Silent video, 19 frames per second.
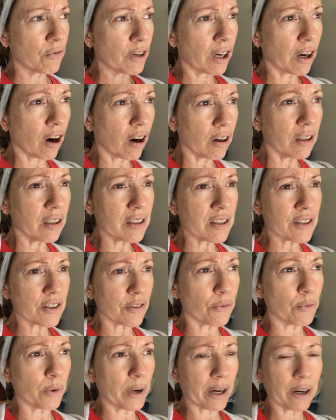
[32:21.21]
Regardless
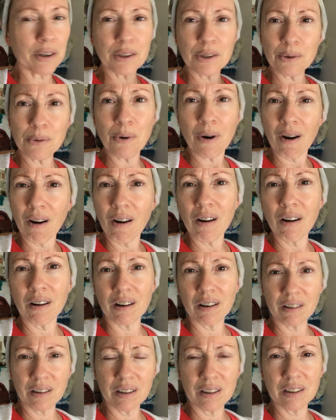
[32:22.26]
of where you
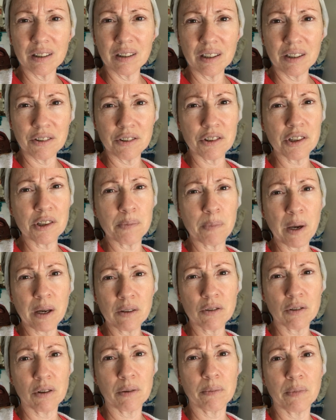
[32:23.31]
are in your
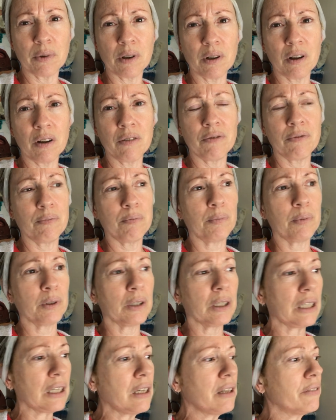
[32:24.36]
spectrum of
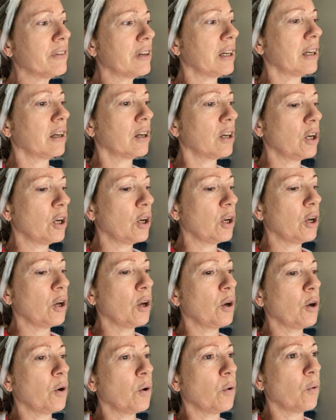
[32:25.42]
believing
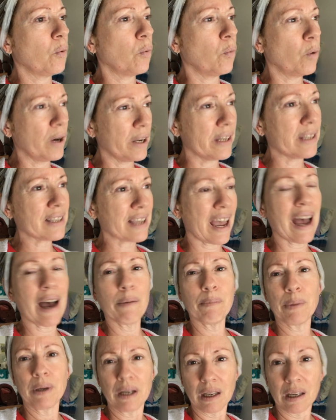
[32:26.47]
what is
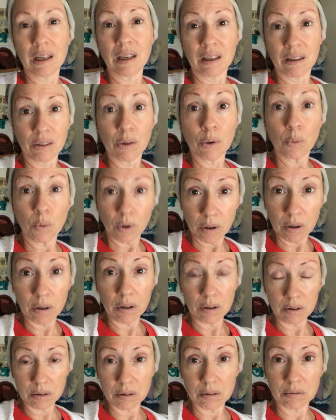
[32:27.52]
happening in the
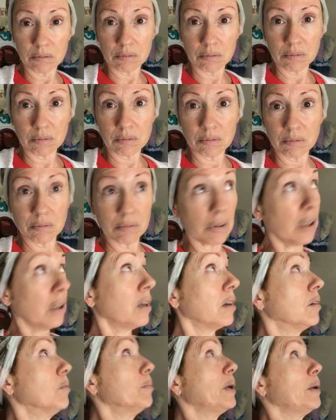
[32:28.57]
world. I
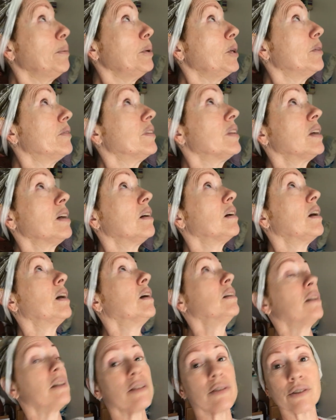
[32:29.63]
don't know, maybe you even think
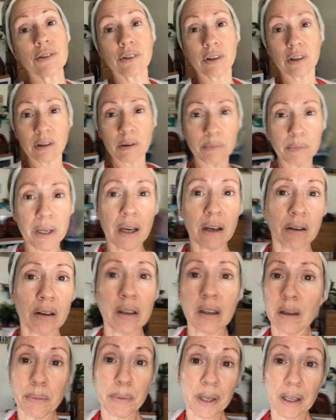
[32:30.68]
aliens are going to come down
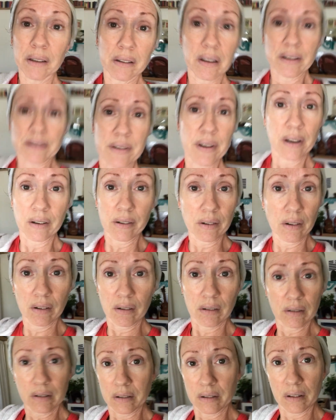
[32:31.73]
and abduct us. I don't
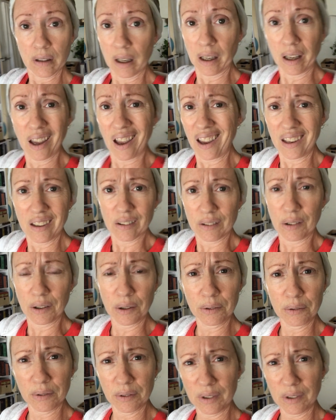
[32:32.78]
know. I don't know.